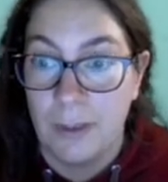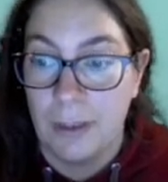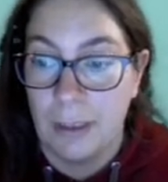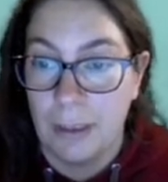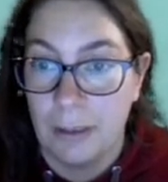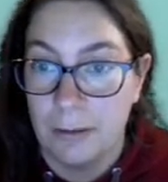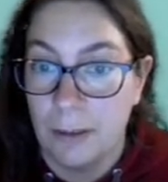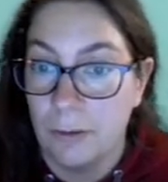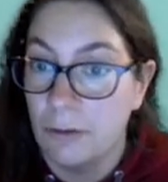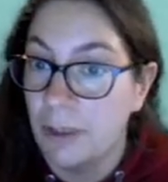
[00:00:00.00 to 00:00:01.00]
And
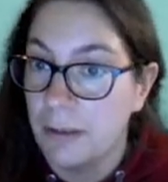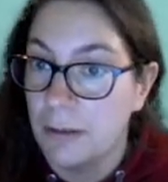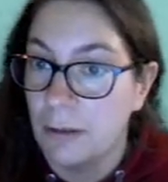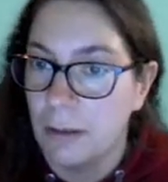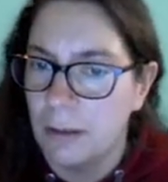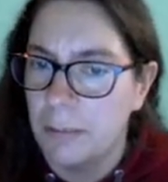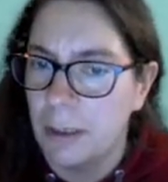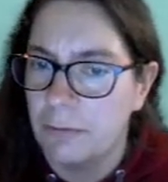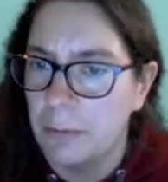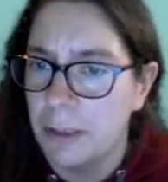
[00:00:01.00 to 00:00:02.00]
now the rest is gone
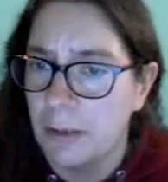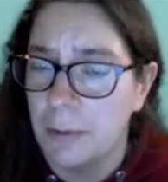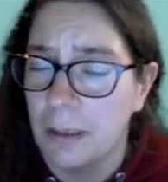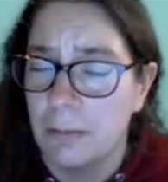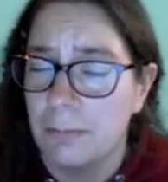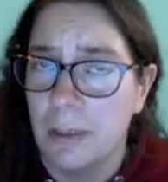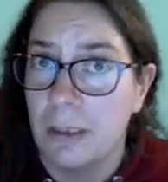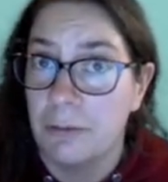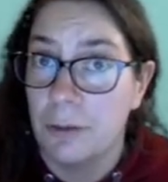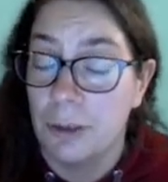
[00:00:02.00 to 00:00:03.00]
apart from this one. I might
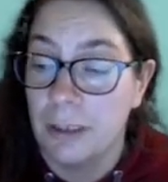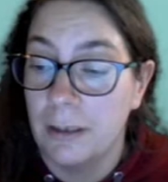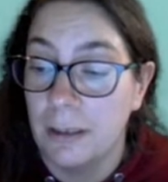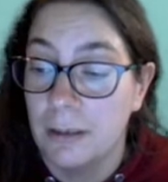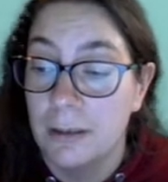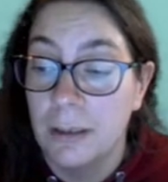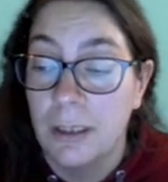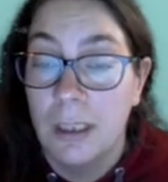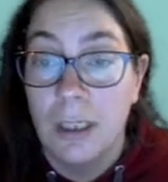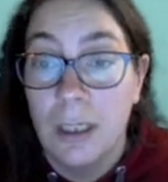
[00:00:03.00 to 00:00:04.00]
have to check that.
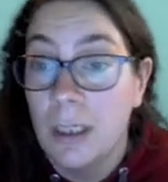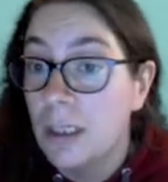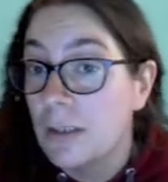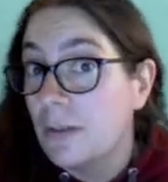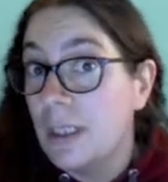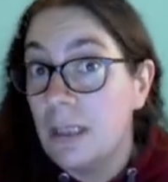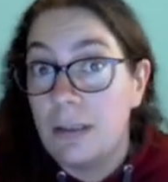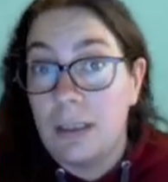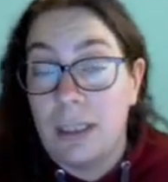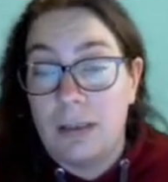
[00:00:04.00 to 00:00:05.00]
So
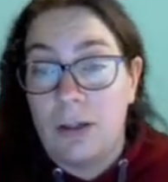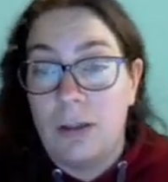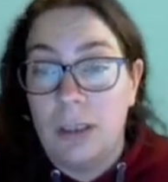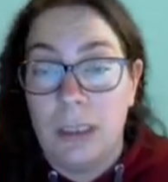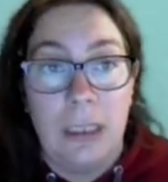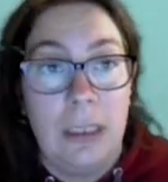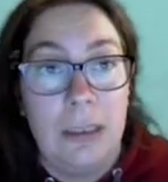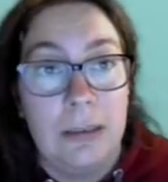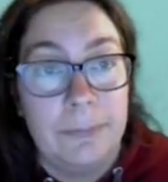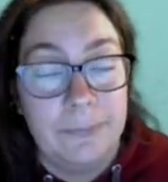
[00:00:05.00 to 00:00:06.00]
that's all.
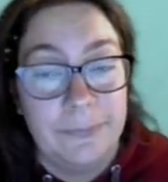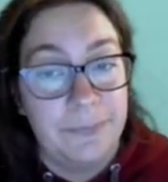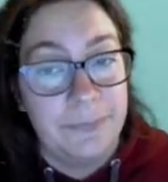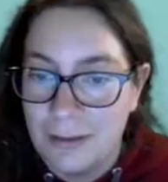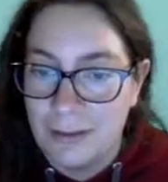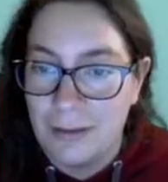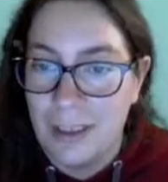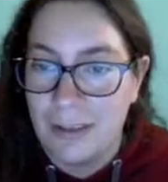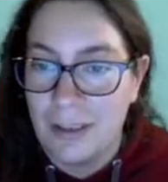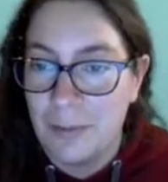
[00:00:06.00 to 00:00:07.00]

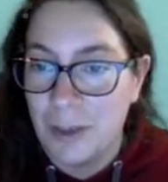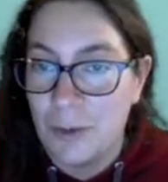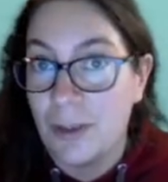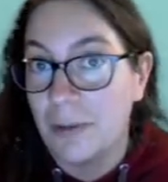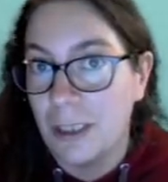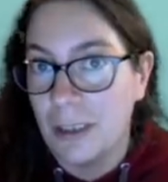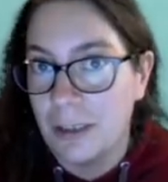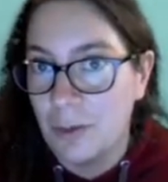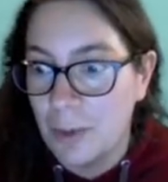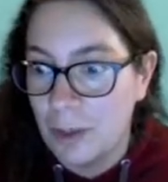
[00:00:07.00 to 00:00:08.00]
Next time I'll do something I
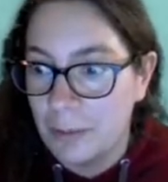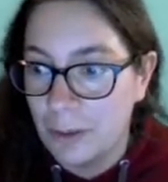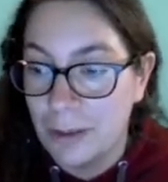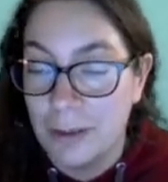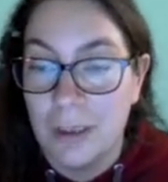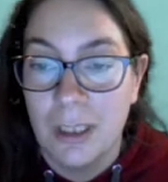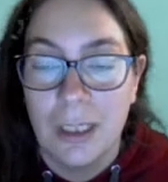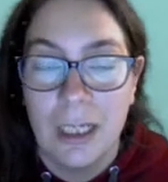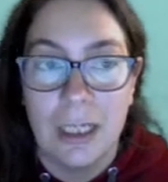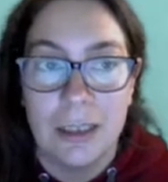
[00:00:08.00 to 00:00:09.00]
know more about,
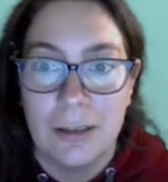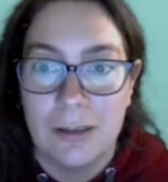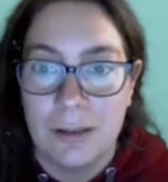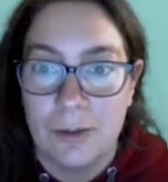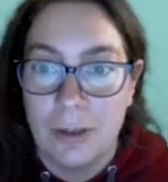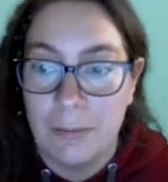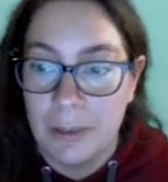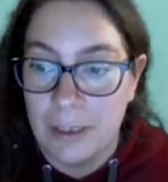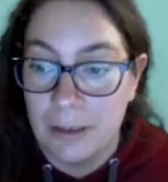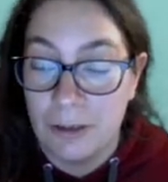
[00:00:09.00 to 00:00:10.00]
and that isn't too
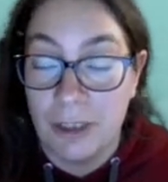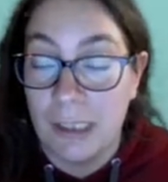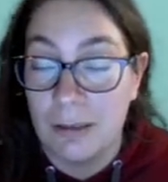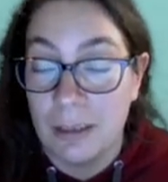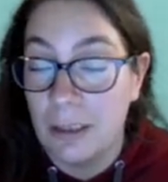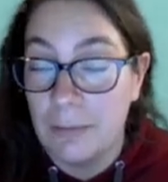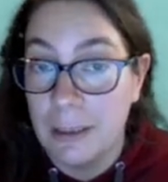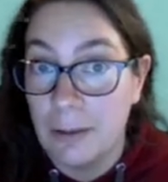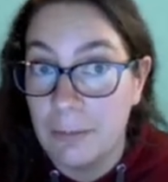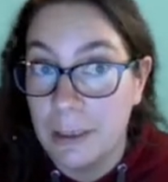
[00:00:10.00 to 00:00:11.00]
complicated. Trains are terribly
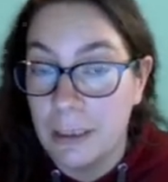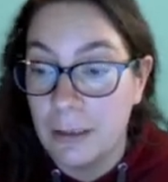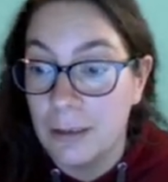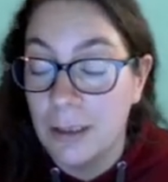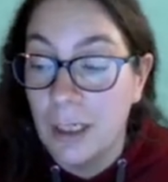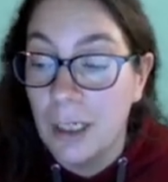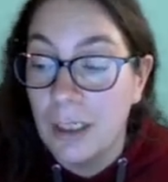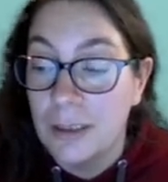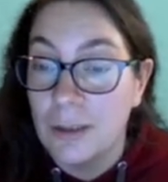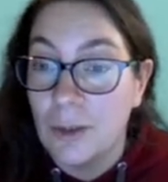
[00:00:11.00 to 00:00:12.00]
complicated.
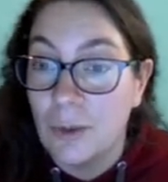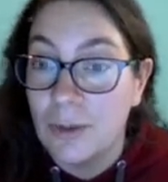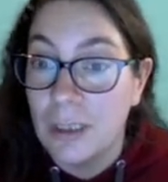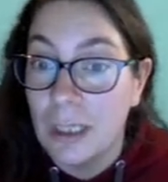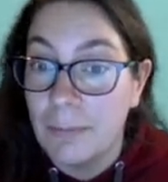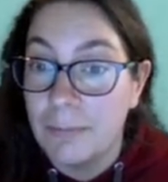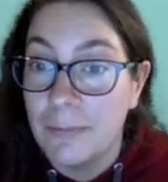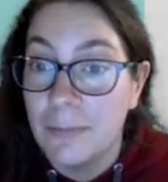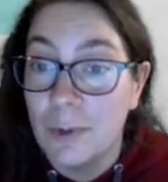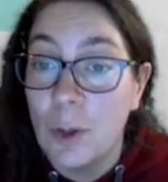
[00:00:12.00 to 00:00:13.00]
So
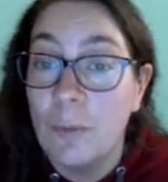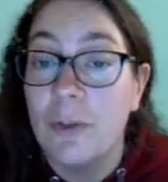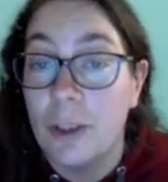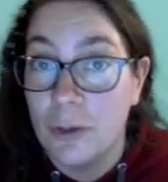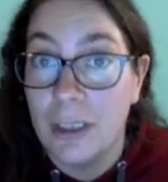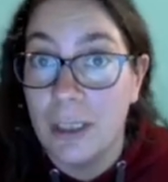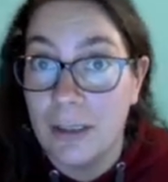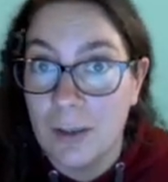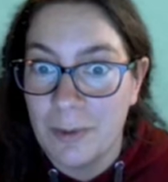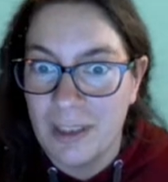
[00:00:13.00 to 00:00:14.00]
hopefully you can get
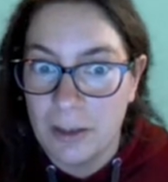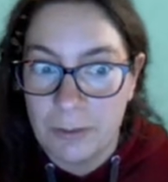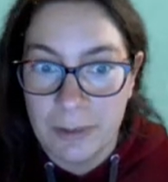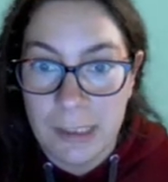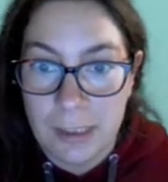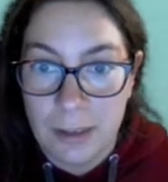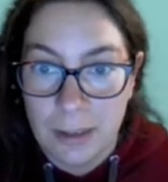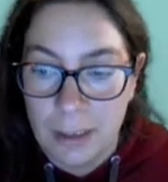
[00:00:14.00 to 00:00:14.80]
something out of this.